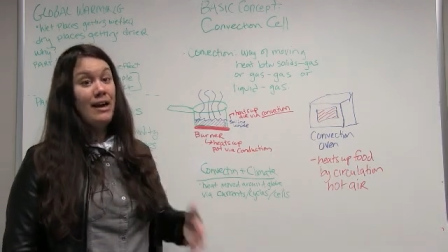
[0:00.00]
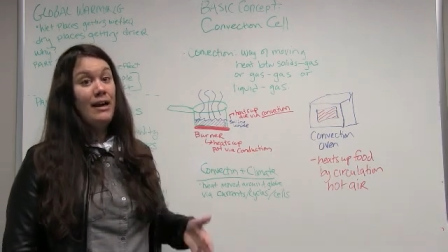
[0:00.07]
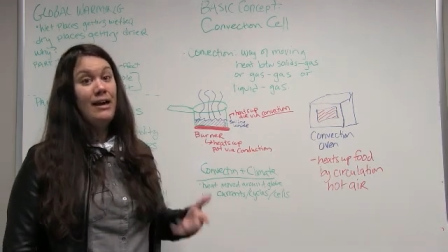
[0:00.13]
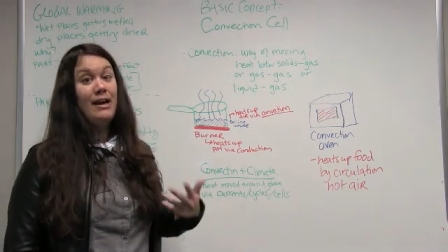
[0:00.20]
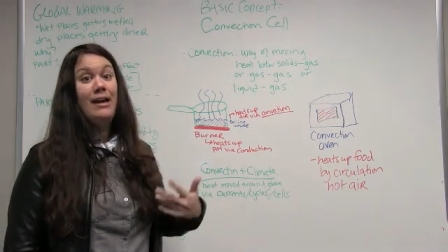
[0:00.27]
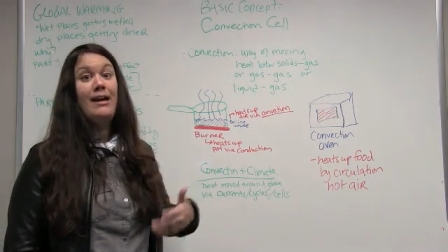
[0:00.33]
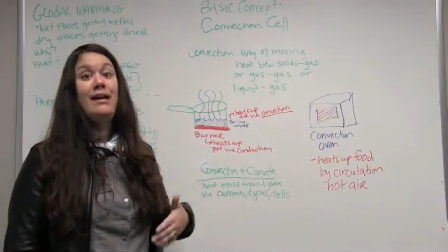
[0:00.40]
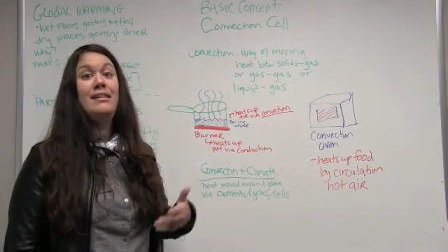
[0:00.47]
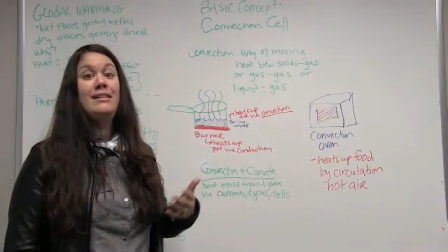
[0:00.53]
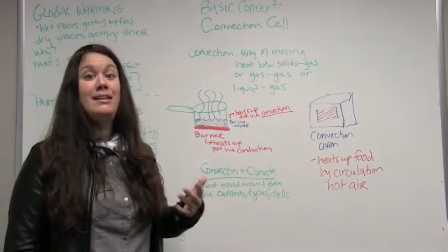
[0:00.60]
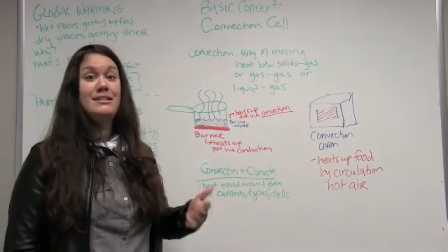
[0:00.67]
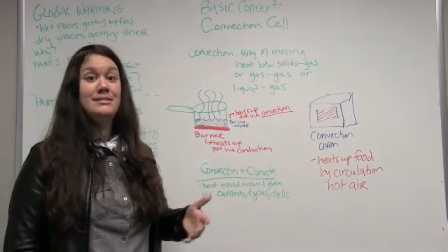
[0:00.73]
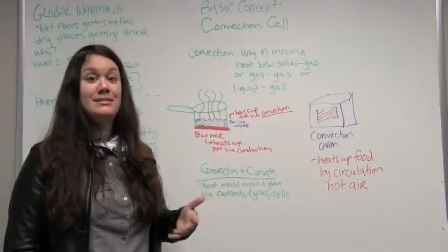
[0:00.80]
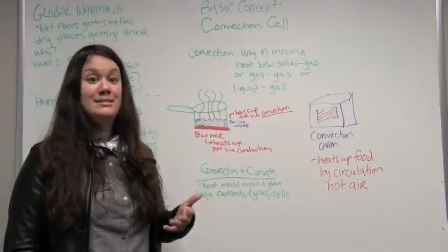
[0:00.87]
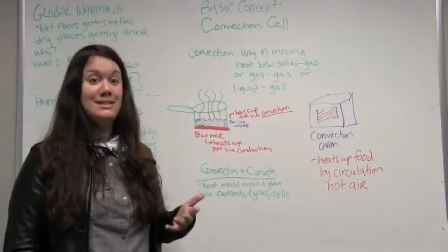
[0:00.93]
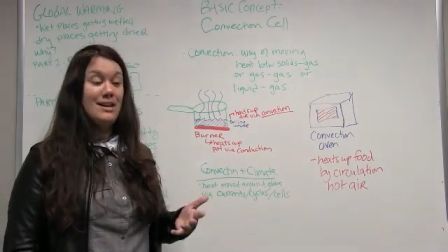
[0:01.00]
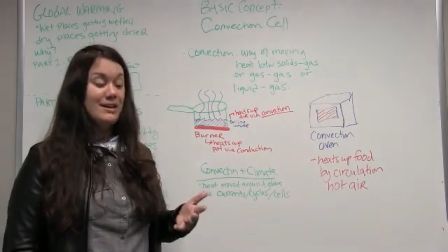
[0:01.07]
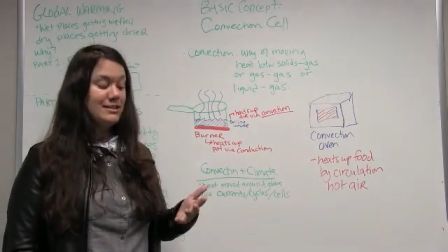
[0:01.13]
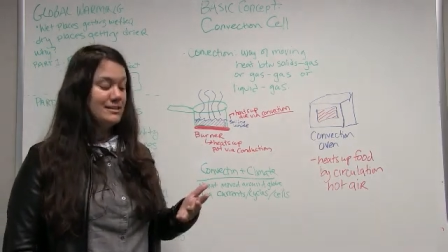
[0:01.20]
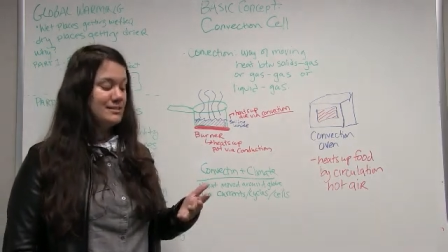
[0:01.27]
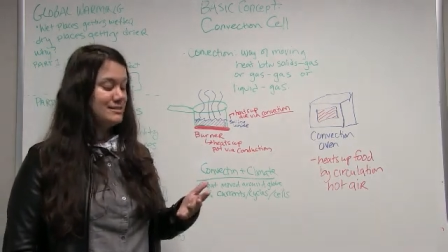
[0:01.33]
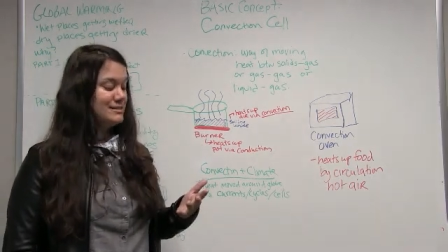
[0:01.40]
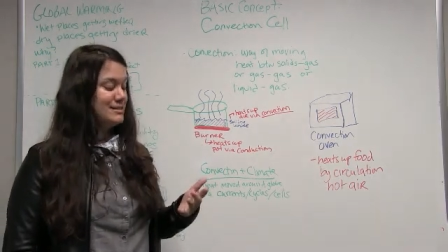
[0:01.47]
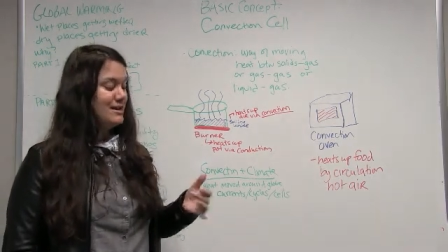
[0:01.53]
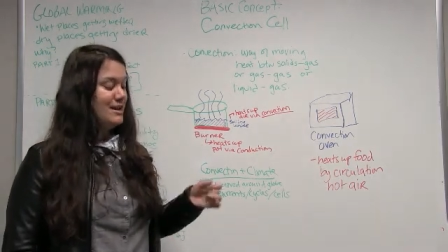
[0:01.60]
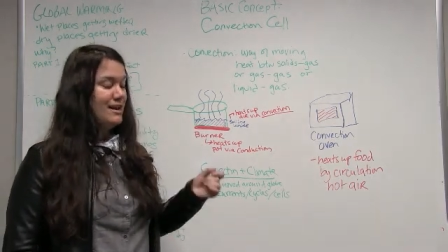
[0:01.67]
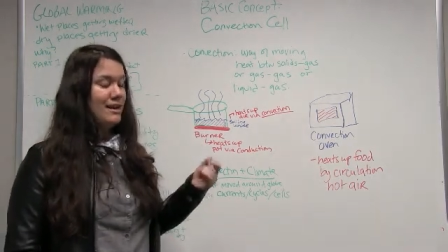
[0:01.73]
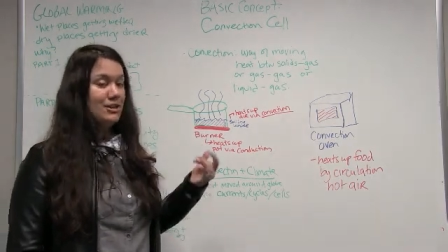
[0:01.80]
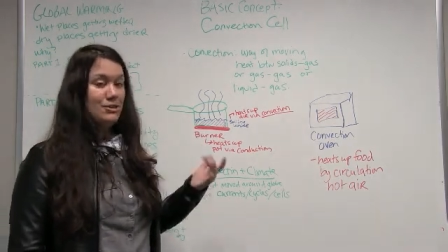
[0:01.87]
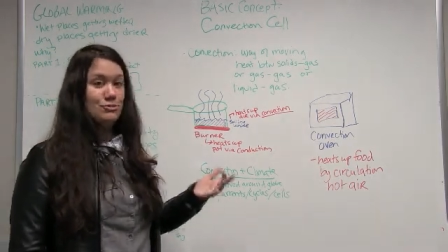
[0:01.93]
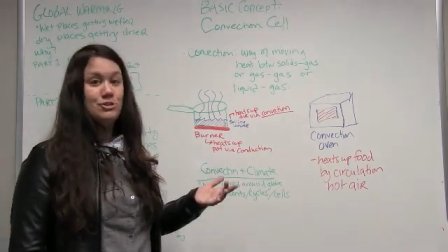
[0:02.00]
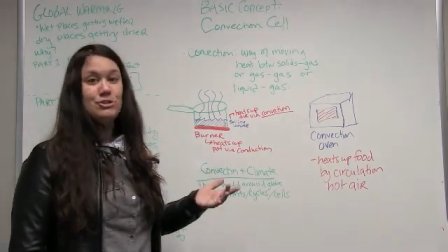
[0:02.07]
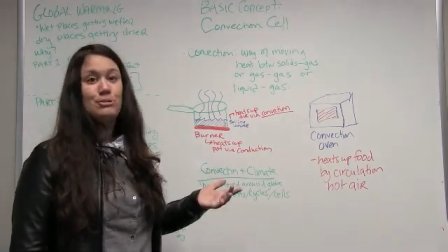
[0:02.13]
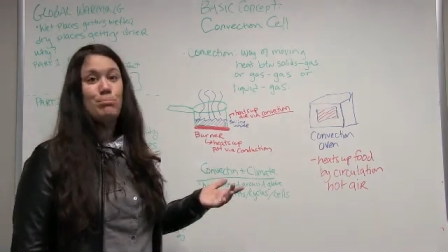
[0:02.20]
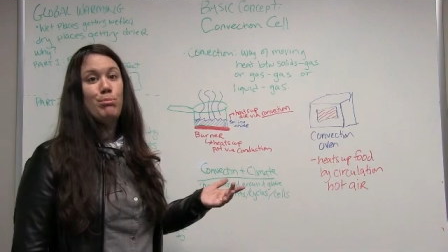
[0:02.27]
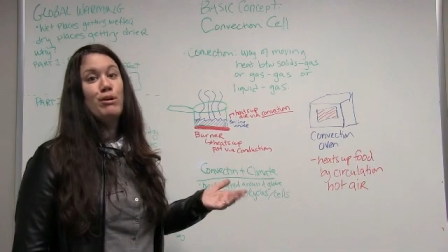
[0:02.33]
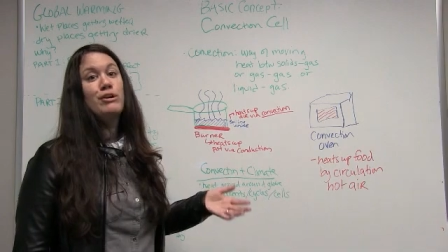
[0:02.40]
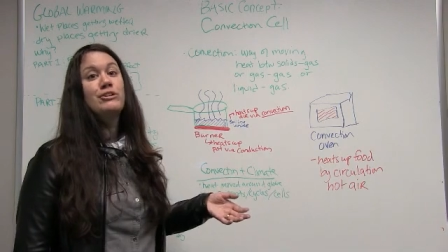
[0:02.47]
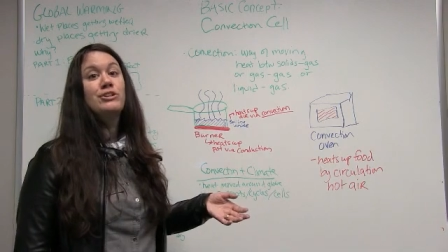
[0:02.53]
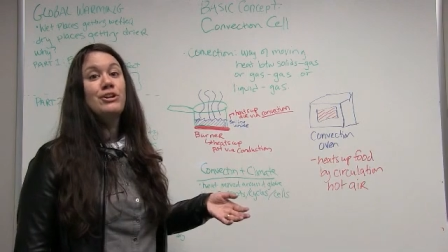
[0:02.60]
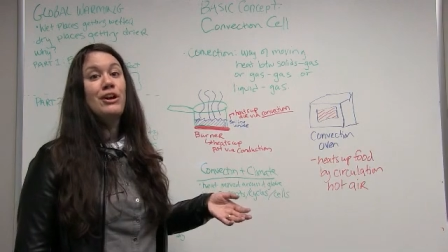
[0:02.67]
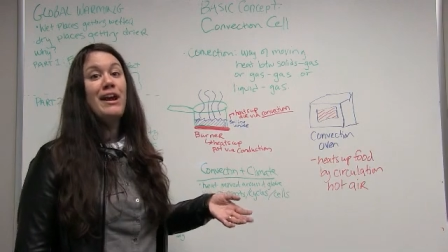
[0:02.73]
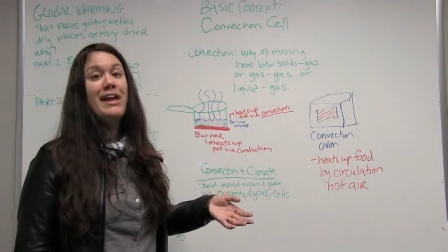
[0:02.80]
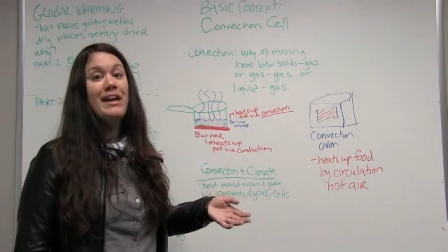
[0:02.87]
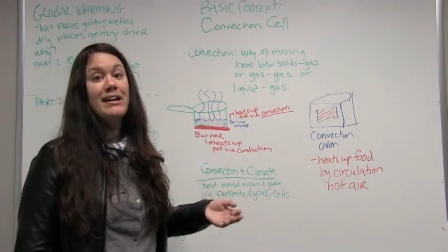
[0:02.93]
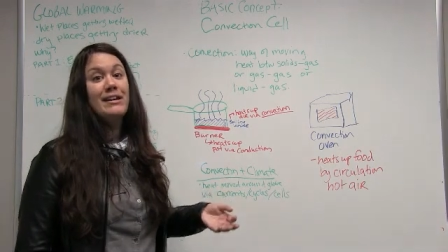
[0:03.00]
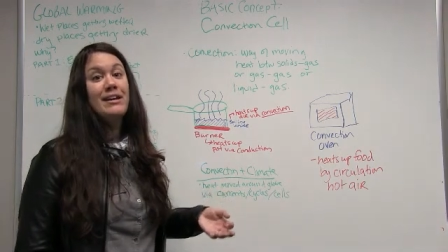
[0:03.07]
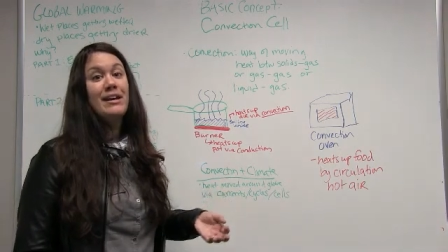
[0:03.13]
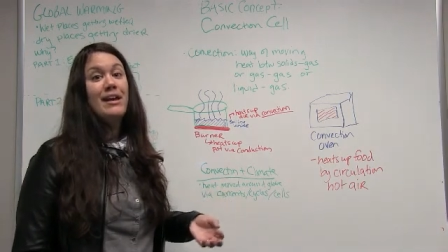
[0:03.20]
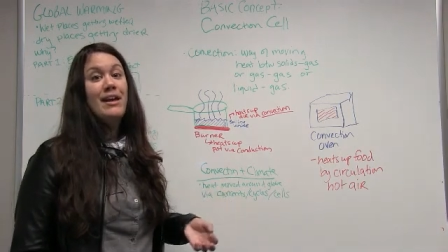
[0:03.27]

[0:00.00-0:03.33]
that sucks, you just burnt your hand.